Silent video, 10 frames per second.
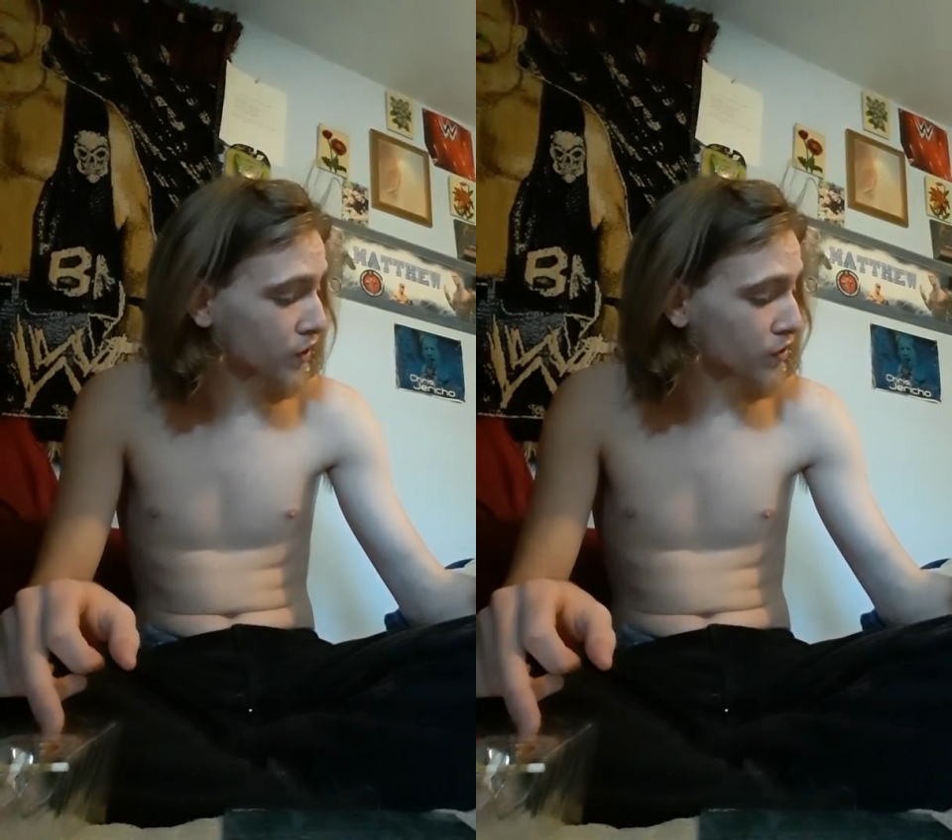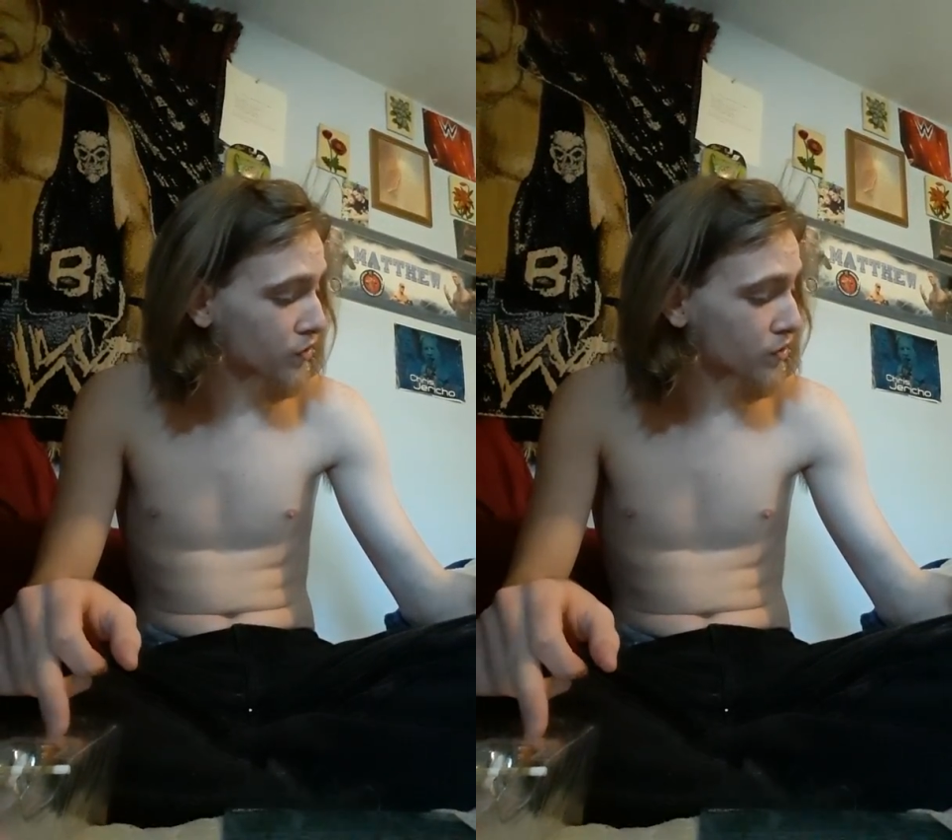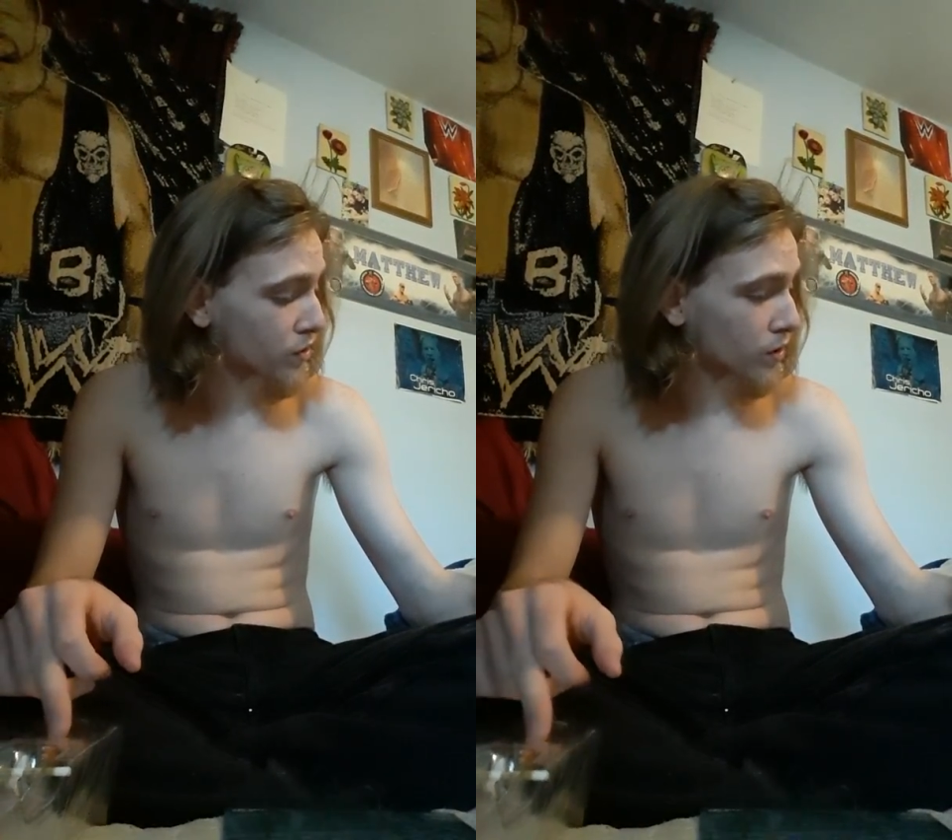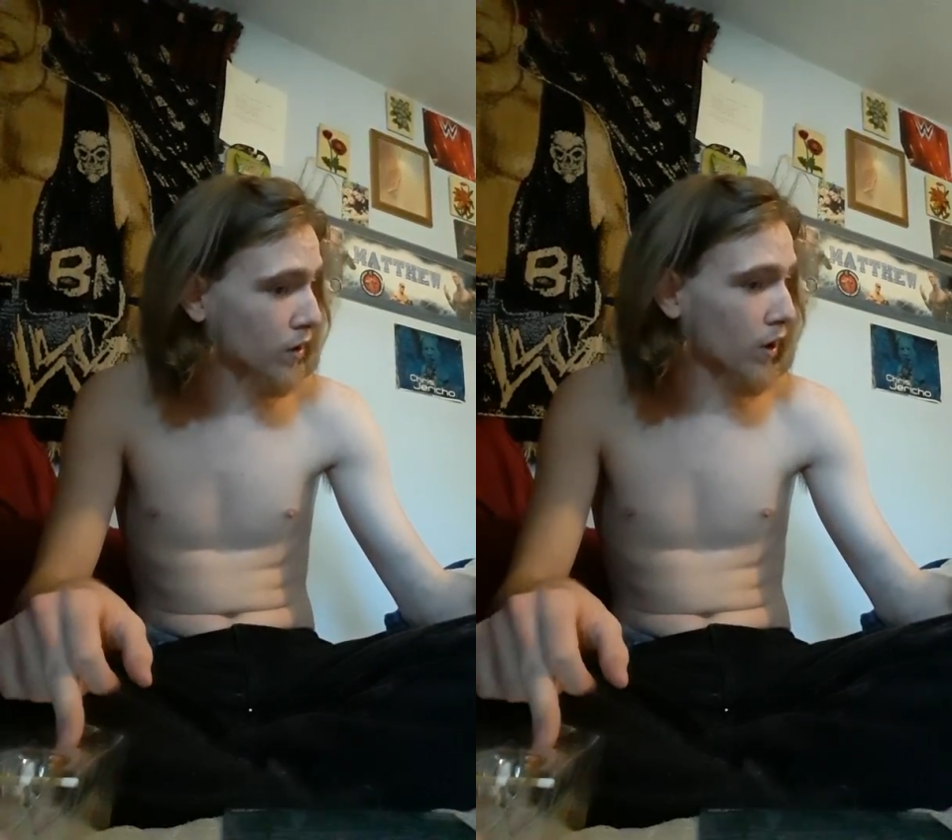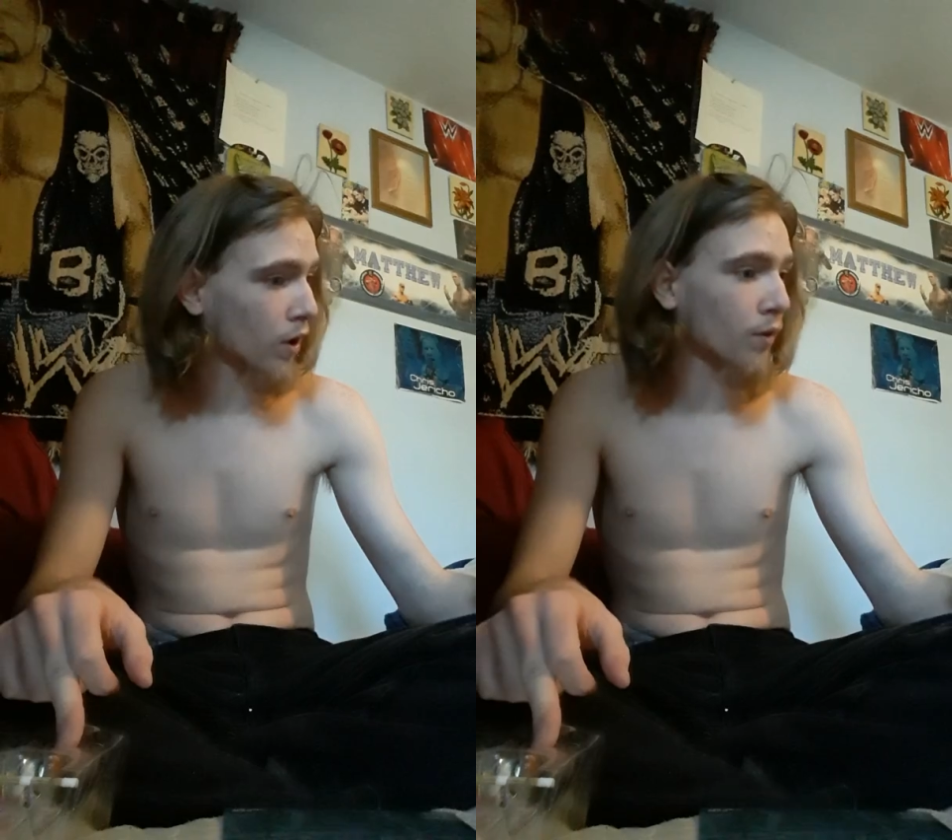against
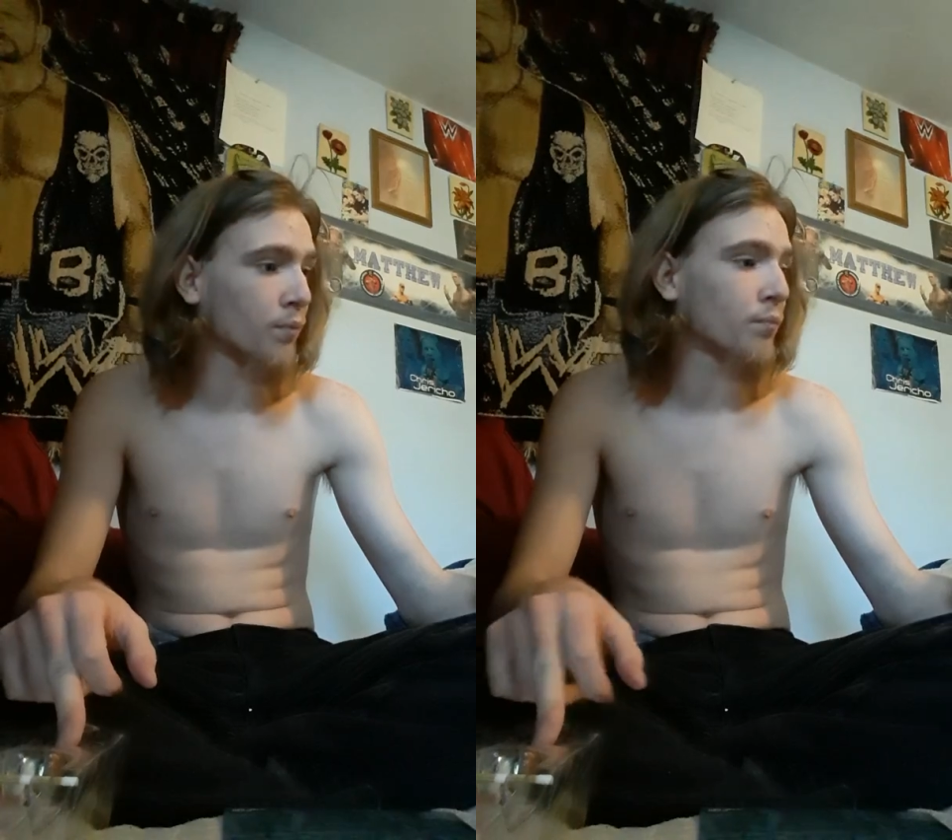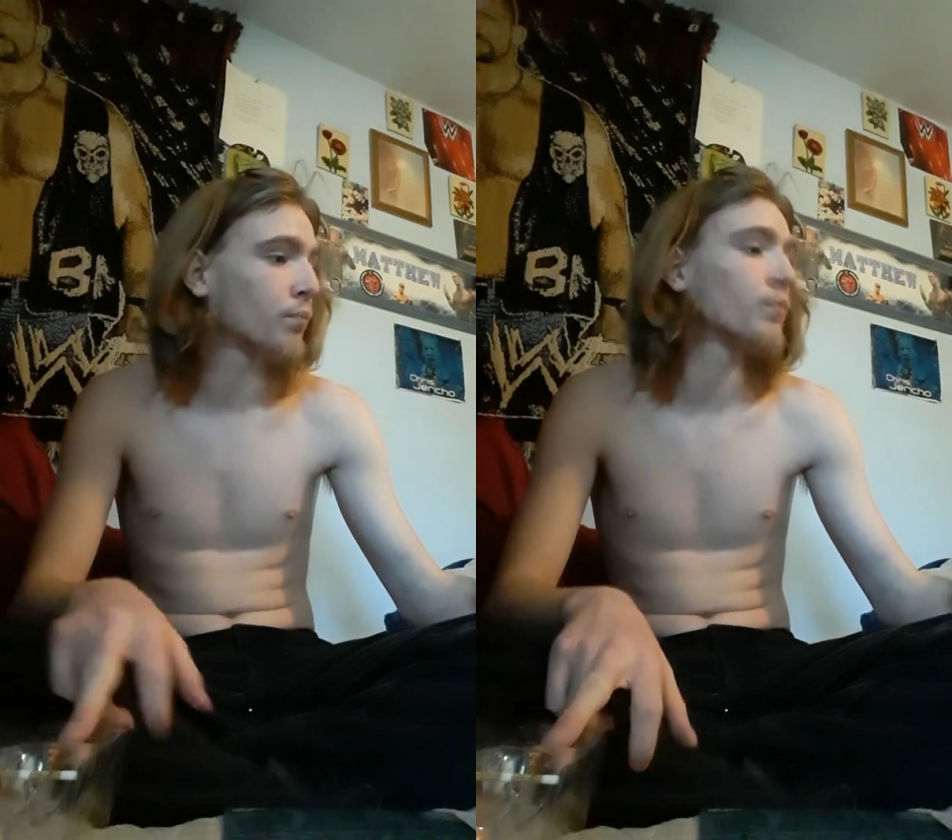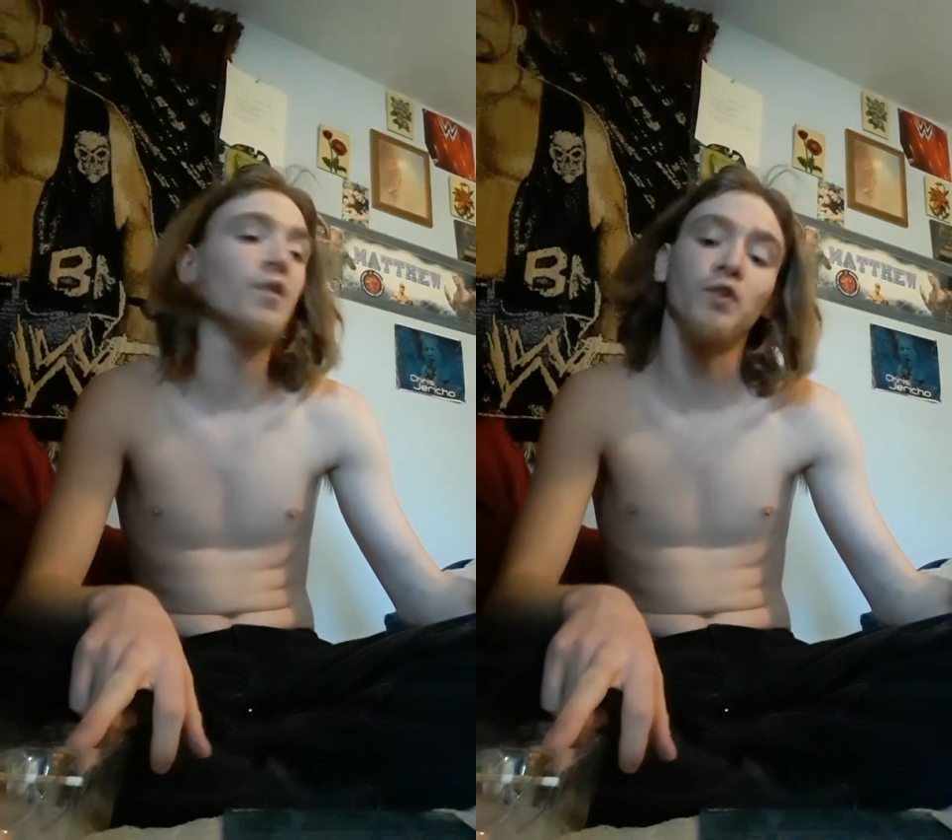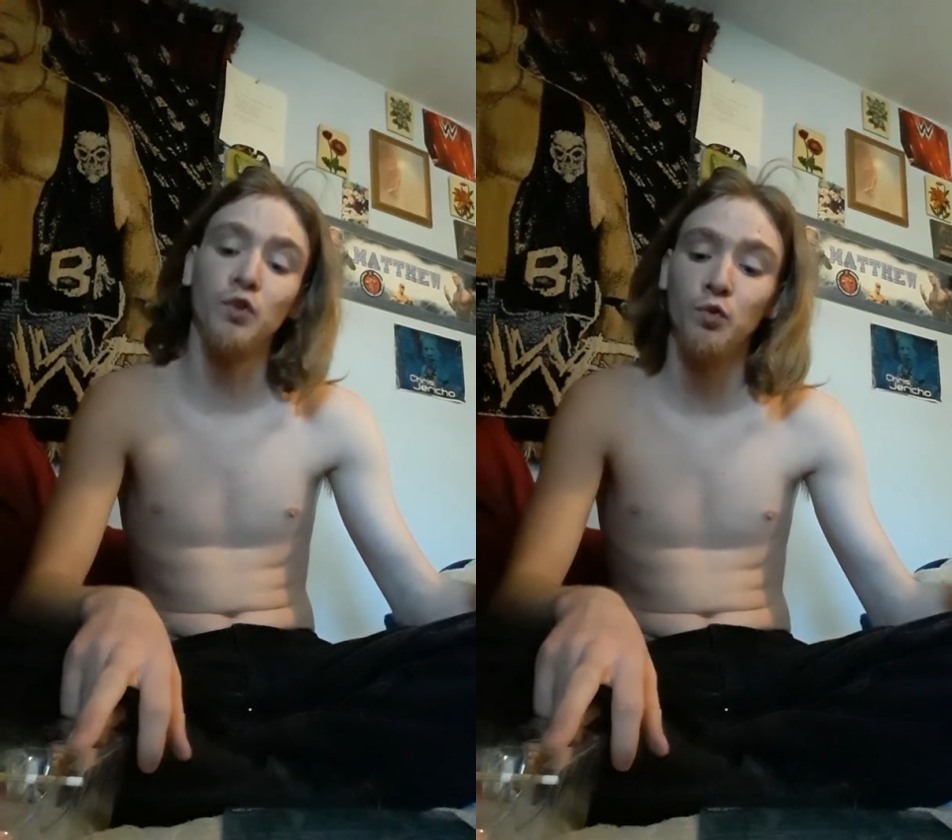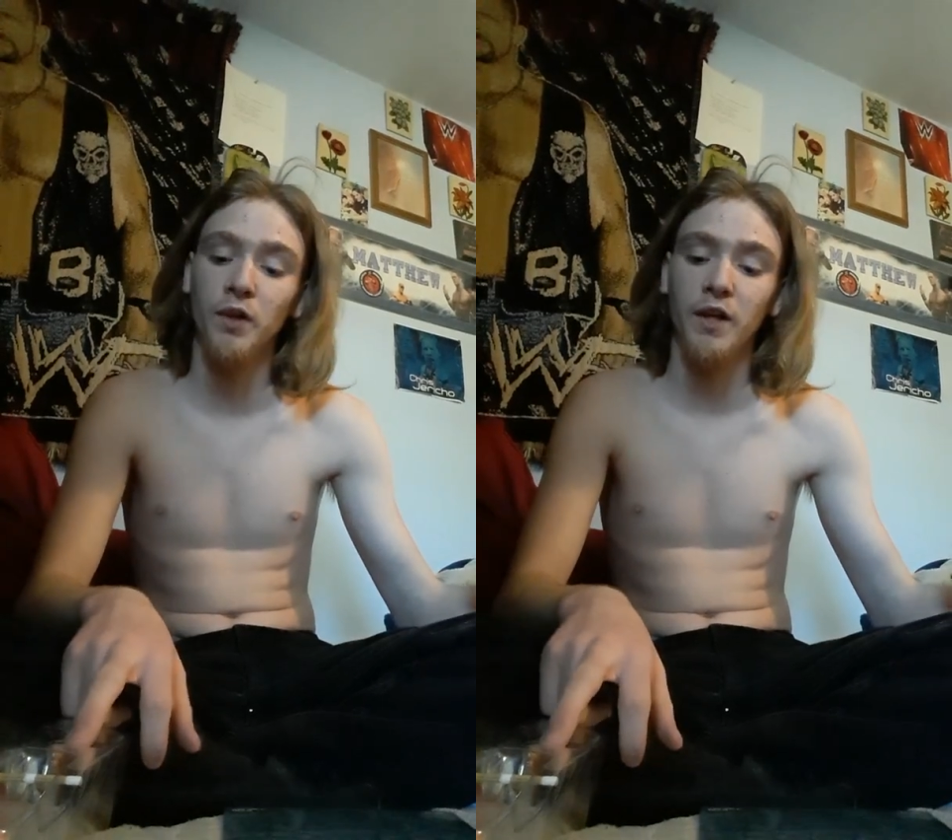the
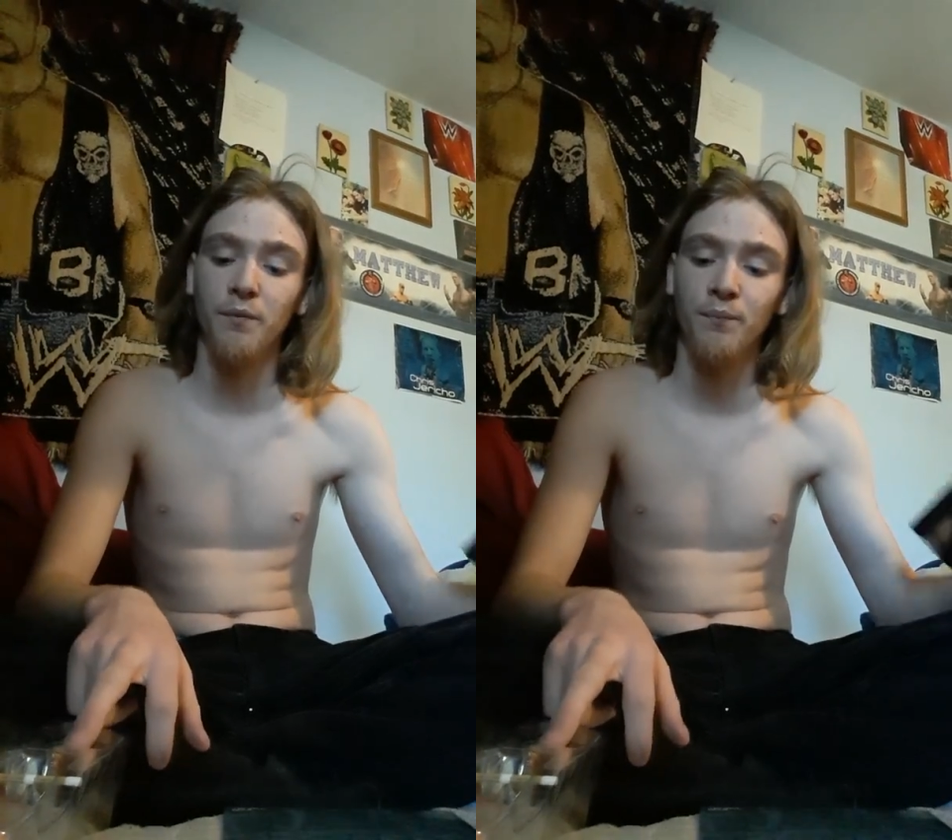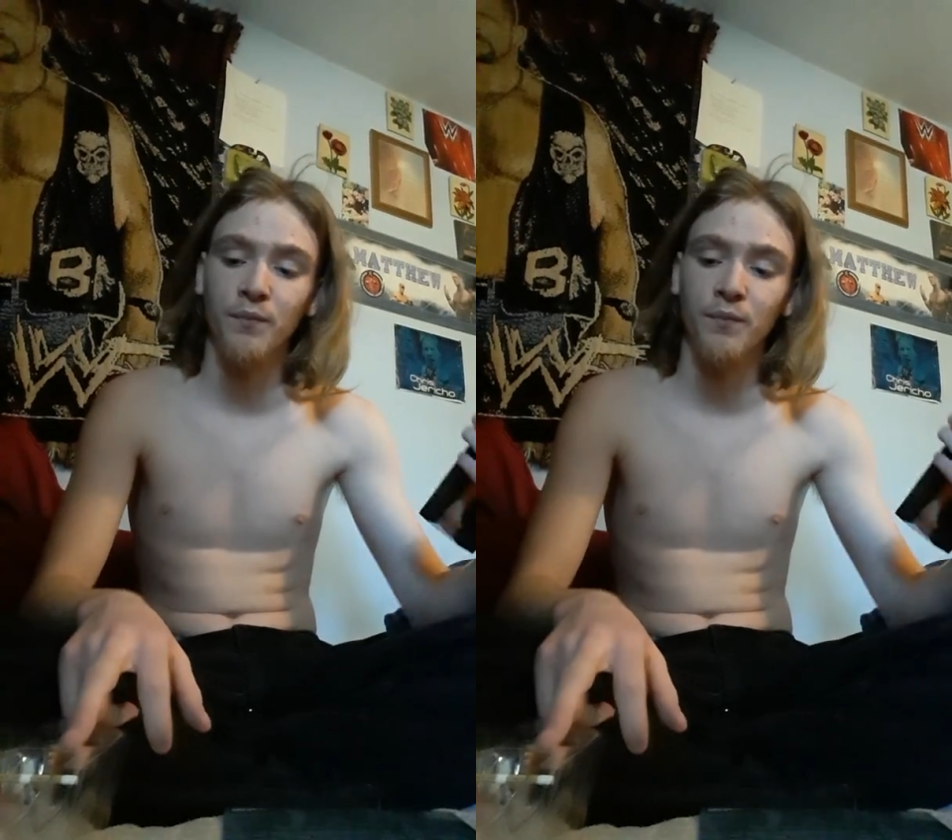New Day,